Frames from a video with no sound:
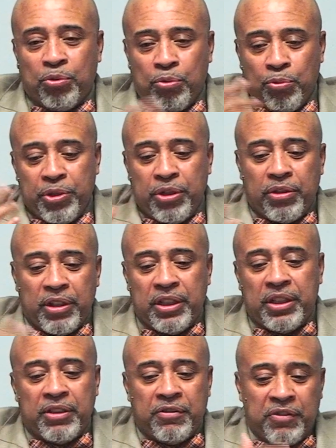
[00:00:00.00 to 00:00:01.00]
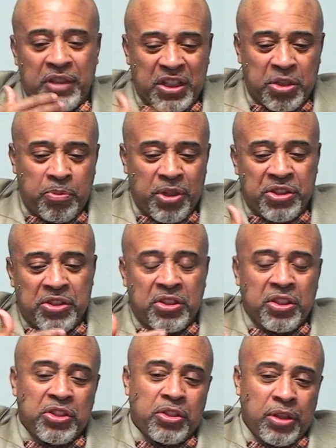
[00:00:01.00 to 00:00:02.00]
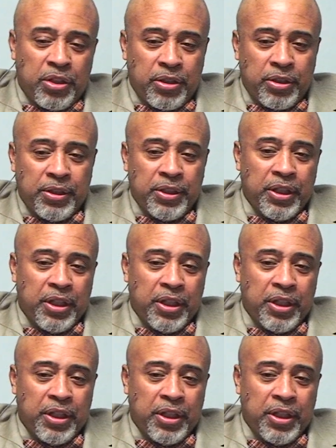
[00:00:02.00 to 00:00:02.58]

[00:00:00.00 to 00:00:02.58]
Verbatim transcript: real love expresses concern